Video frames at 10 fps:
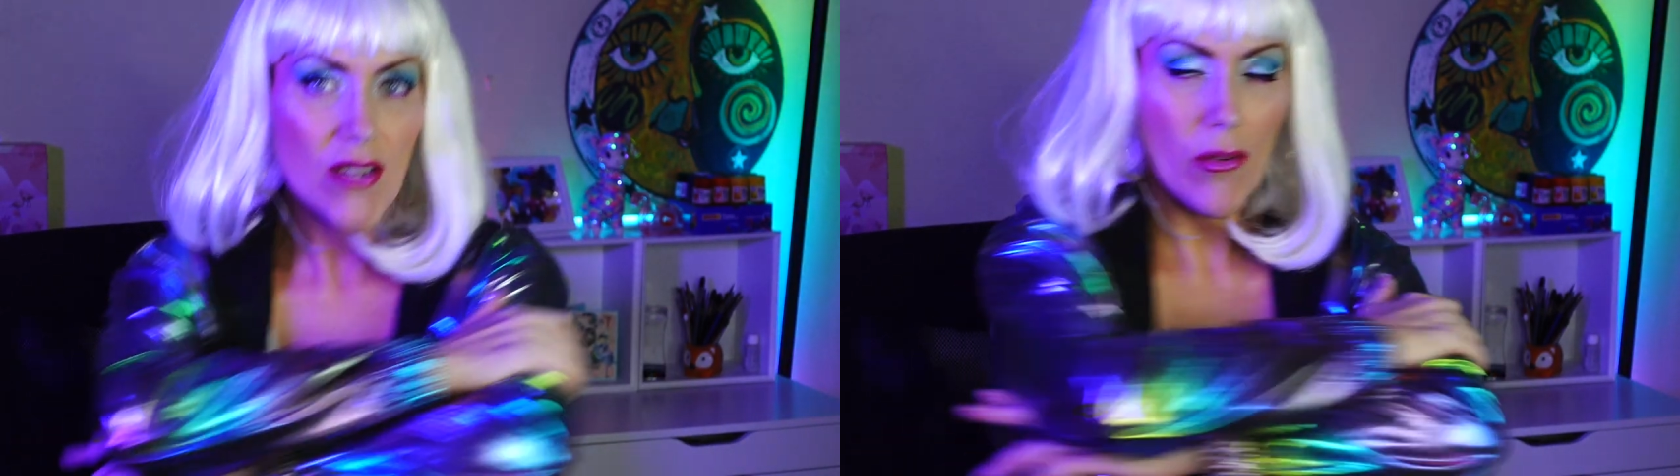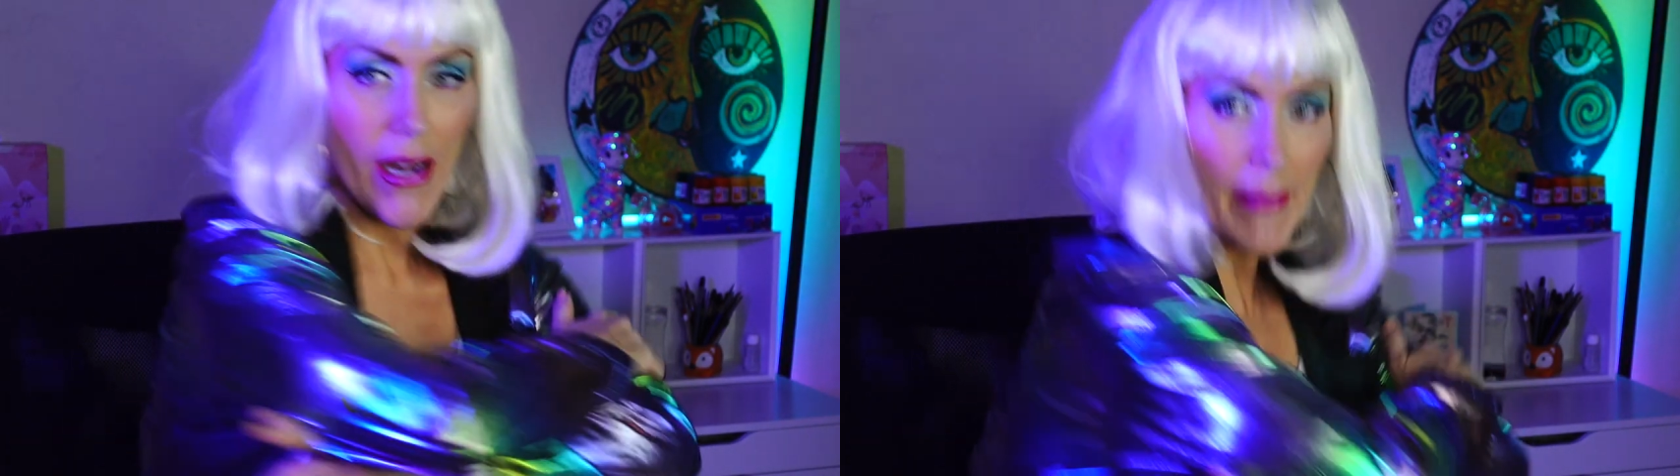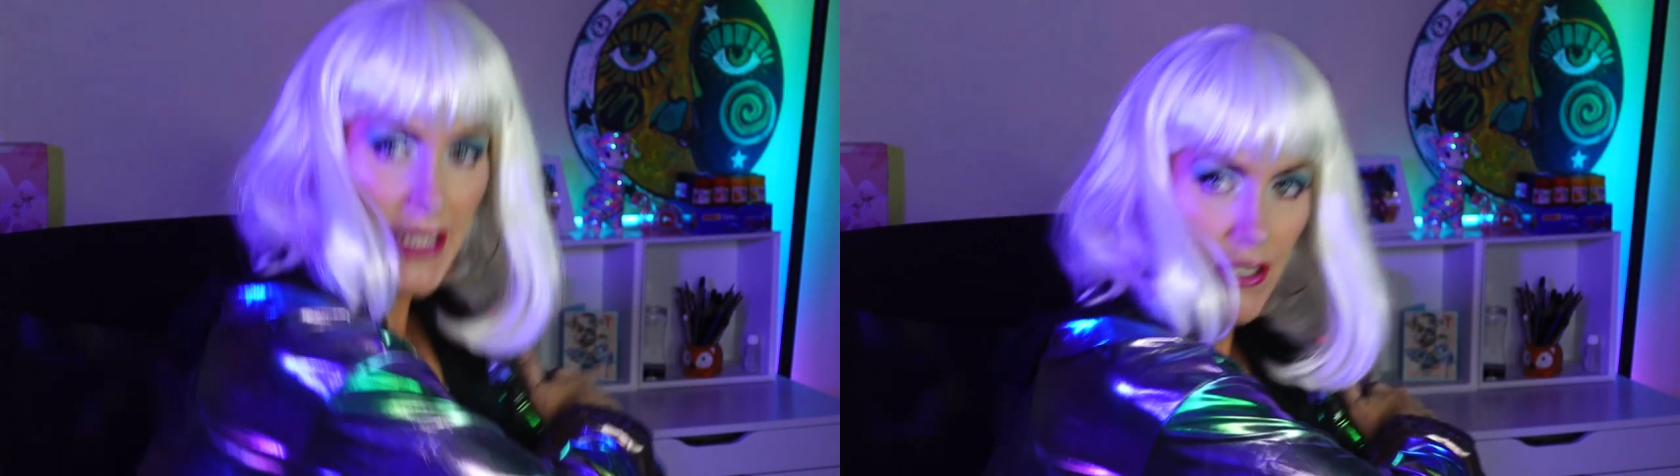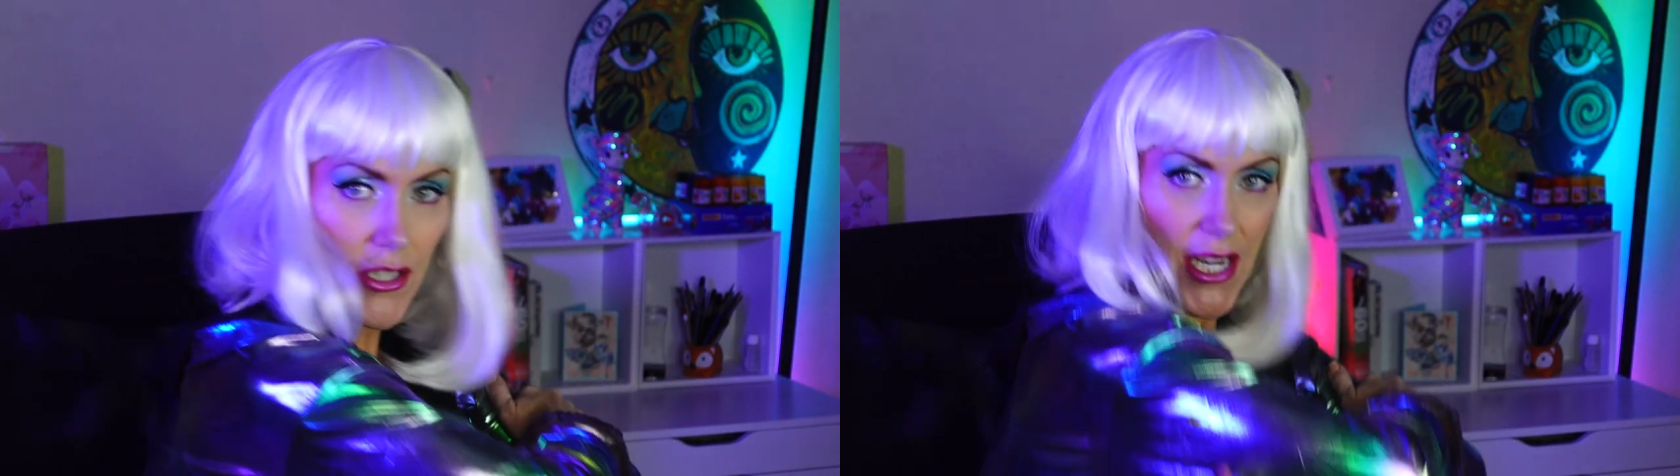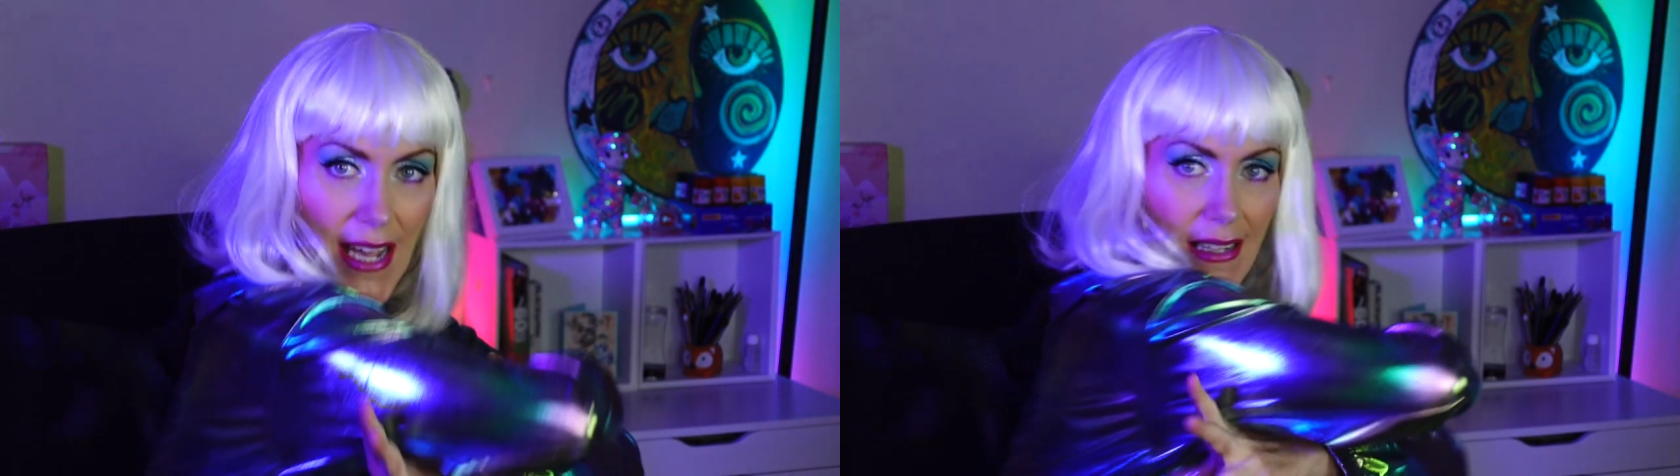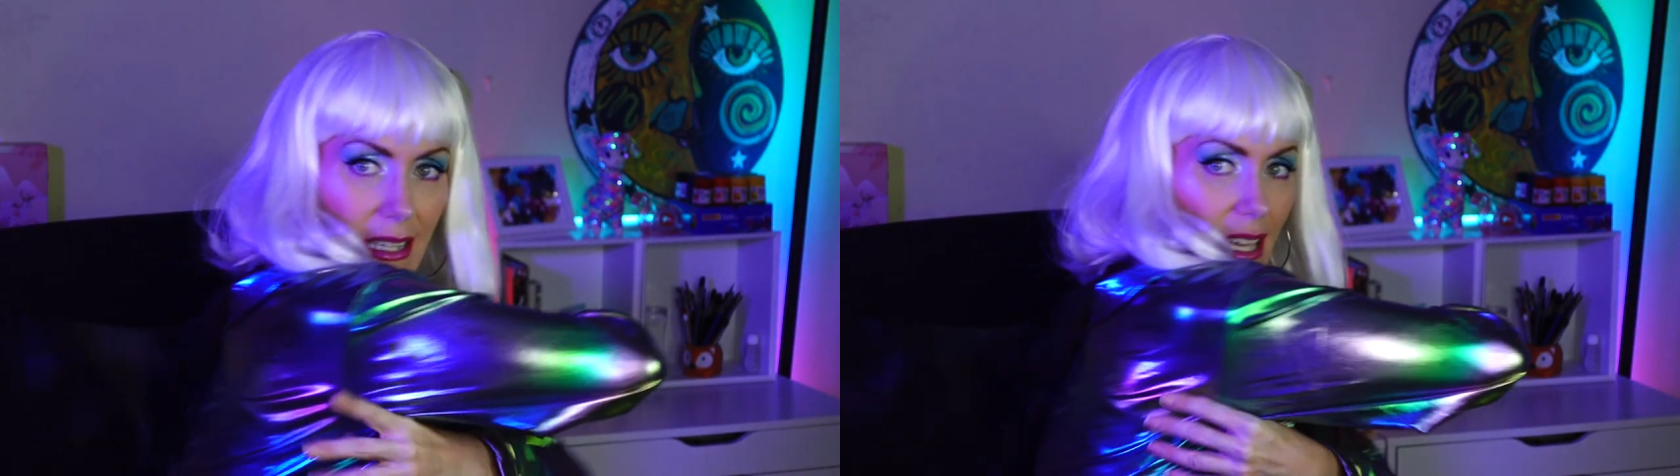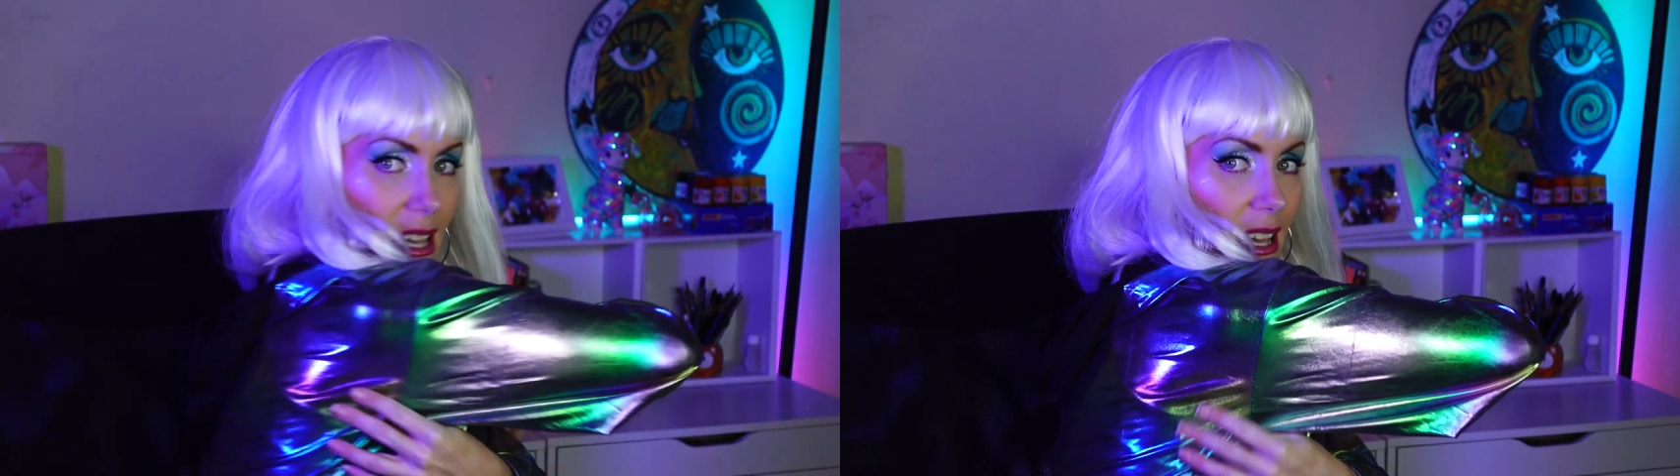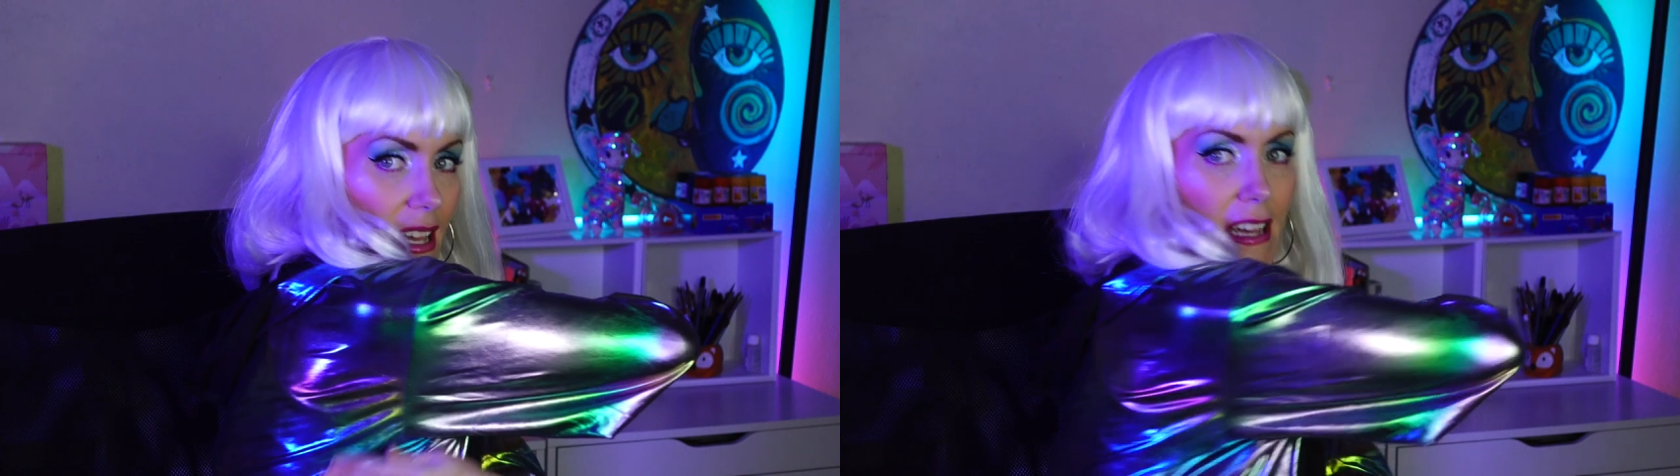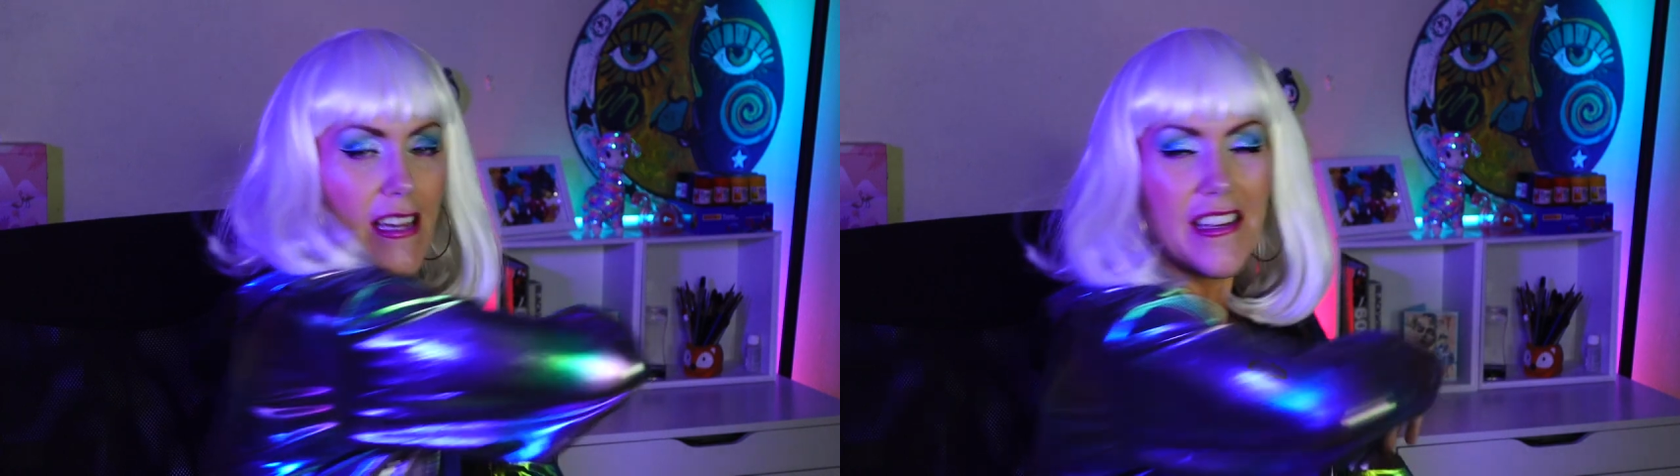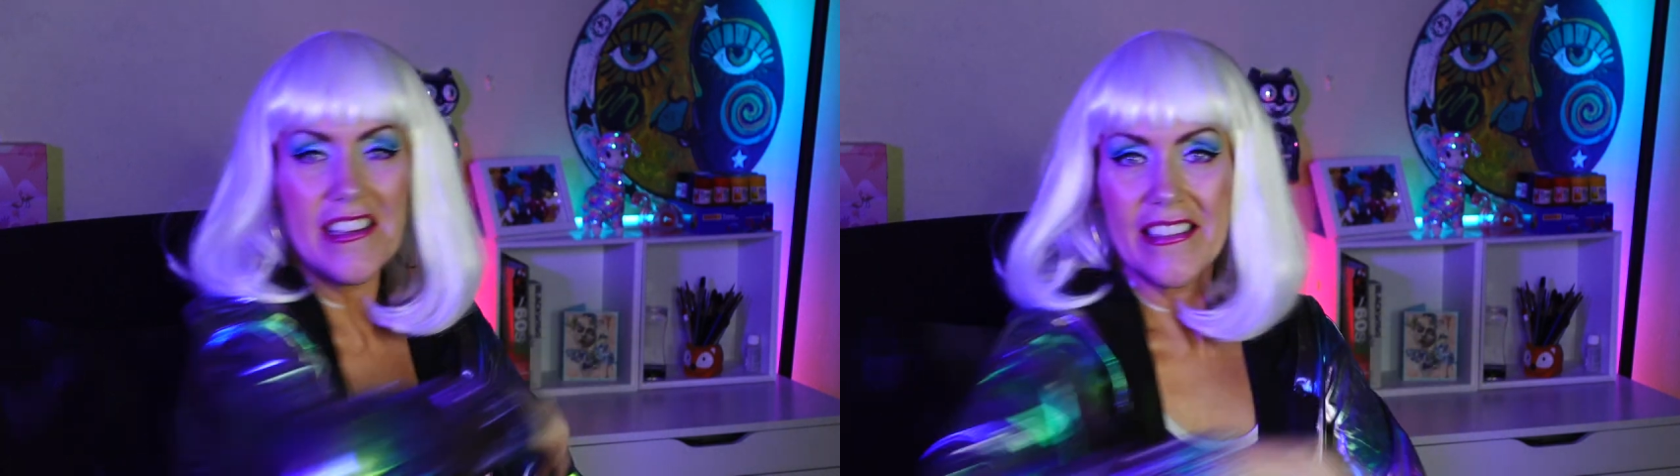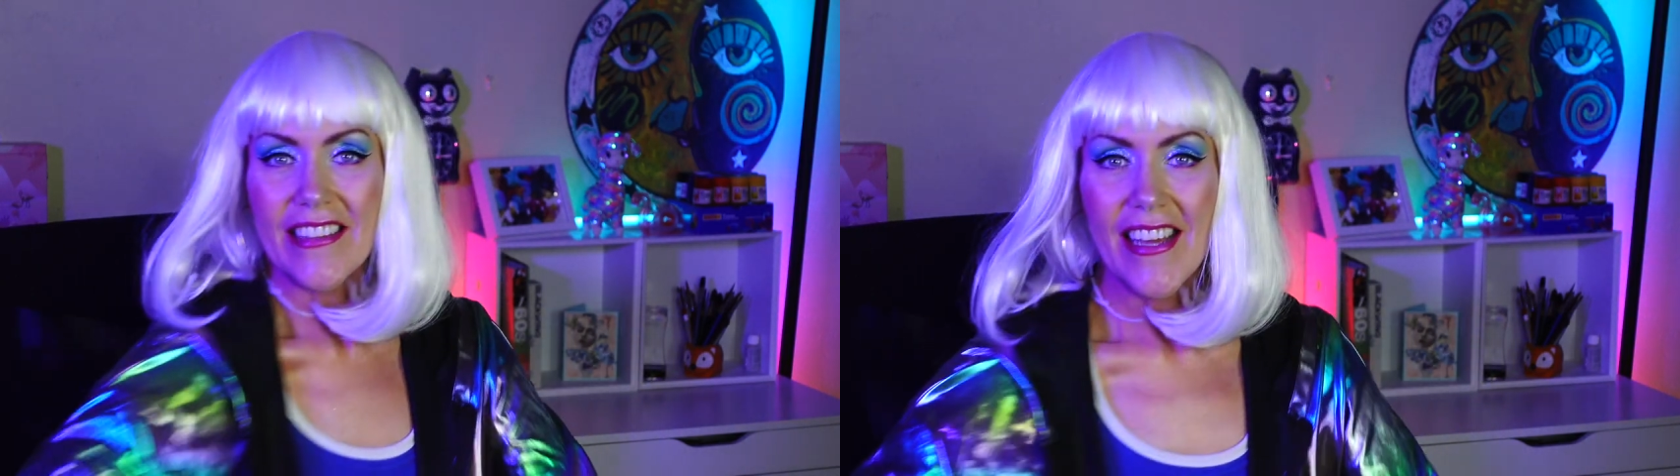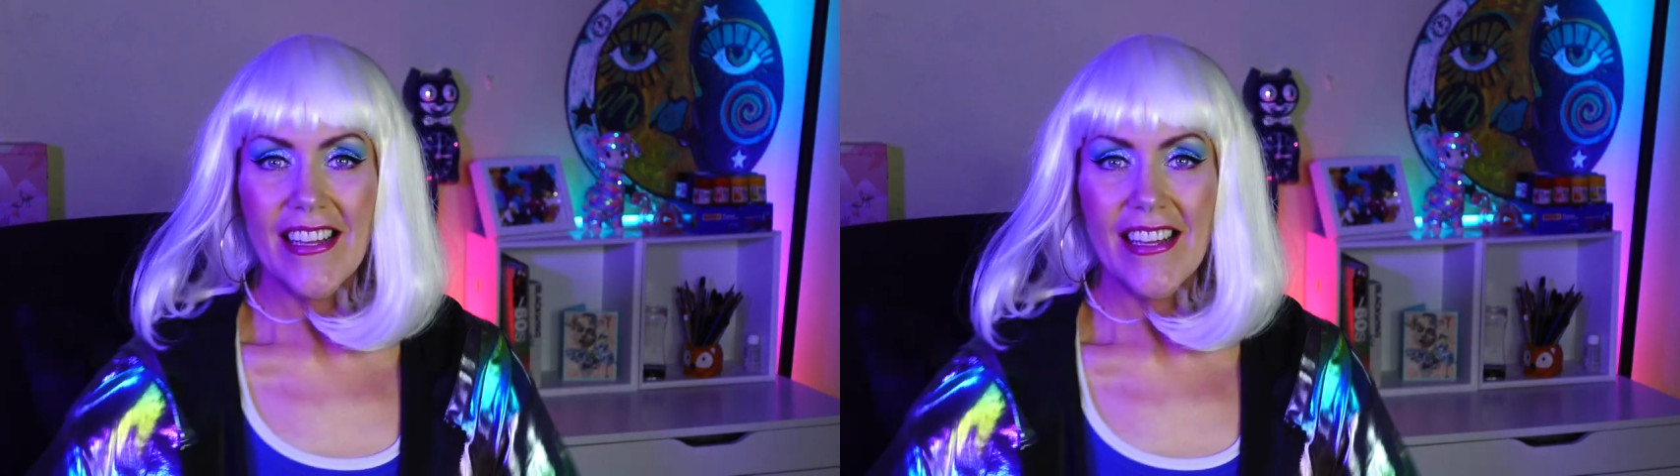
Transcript: to wear my new jacket.